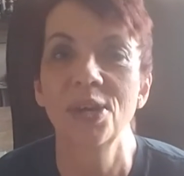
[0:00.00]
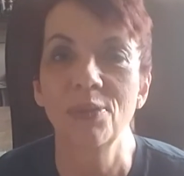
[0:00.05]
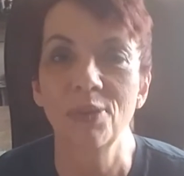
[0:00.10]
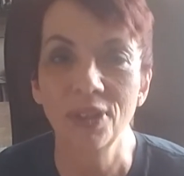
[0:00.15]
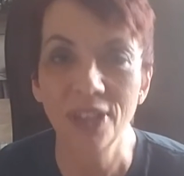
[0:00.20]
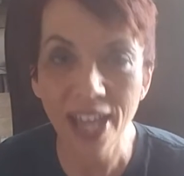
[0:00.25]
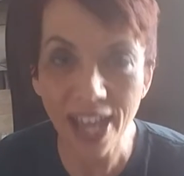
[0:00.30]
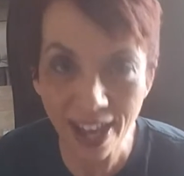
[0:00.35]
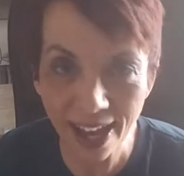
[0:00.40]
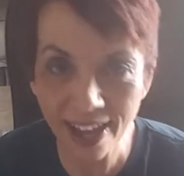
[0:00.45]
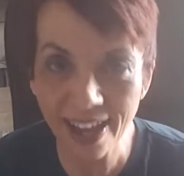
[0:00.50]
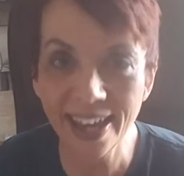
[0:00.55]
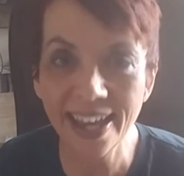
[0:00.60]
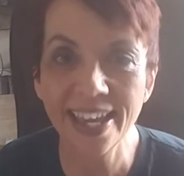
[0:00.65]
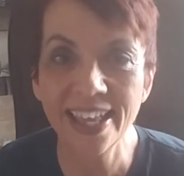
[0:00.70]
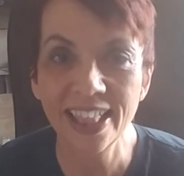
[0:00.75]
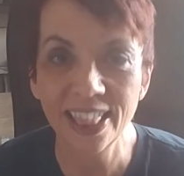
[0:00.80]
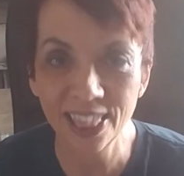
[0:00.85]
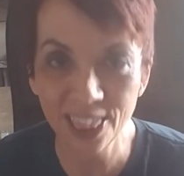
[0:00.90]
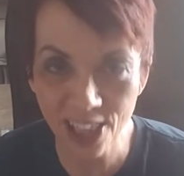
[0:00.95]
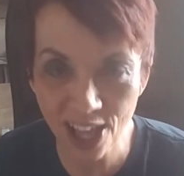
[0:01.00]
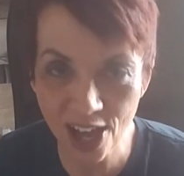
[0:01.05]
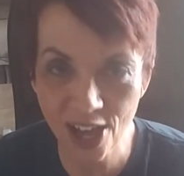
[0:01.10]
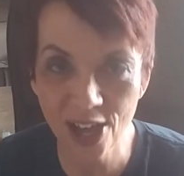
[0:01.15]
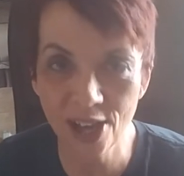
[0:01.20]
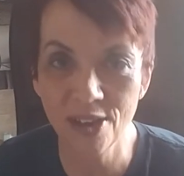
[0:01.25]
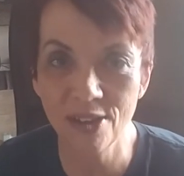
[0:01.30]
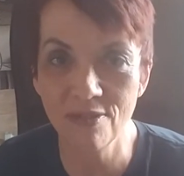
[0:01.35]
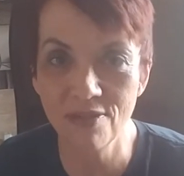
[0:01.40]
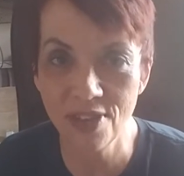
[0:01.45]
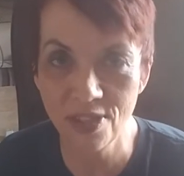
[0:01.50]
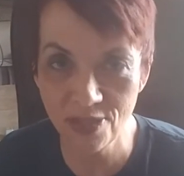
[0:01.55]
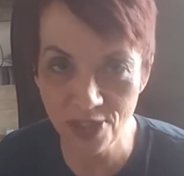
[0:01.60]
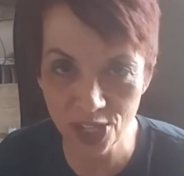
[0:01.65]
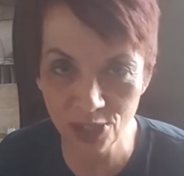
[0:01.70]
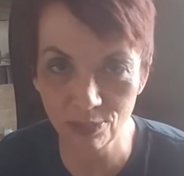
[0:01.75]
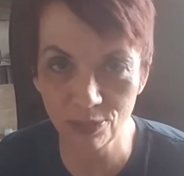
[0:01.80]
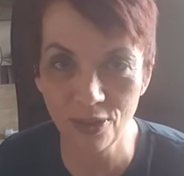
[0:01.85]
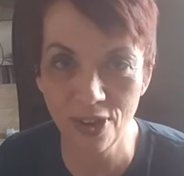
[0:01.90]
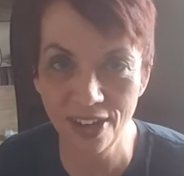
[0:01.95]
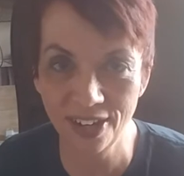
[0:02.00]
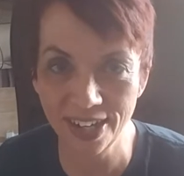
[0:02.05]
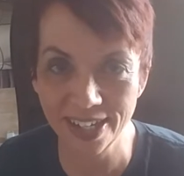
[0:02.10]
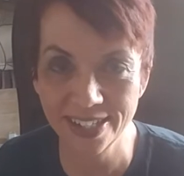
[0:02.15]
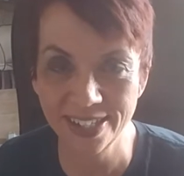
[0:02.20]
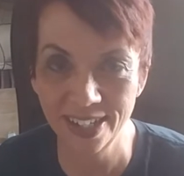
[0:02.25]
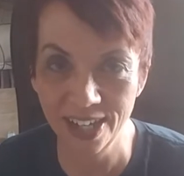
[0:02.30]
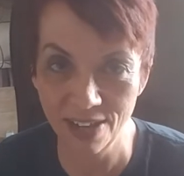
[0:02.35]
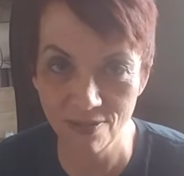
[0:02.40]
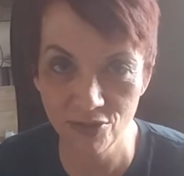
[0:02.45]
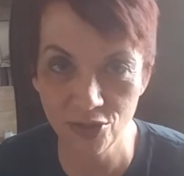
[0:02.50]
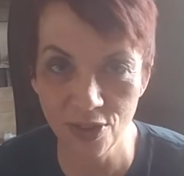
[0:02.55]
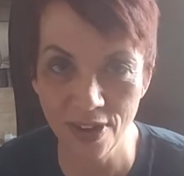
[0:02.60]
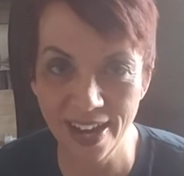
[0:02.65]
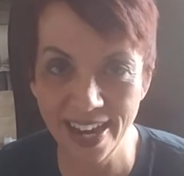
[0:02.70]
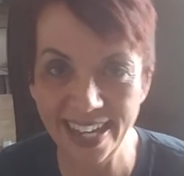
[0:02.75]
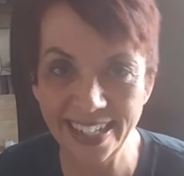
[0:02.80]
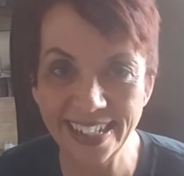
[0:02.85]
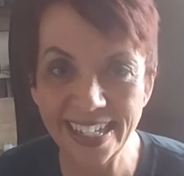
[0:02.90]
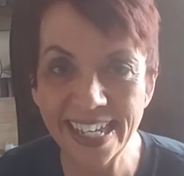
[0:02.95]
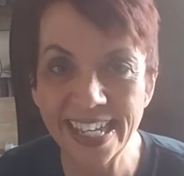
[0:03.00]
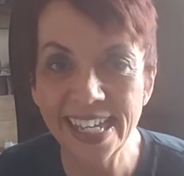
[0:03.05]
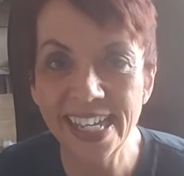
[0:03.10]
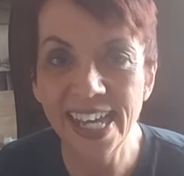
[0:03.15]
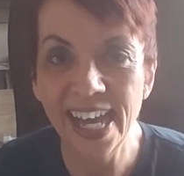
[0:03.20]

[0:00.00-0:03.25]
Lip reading: Well, I love these products that I've tried.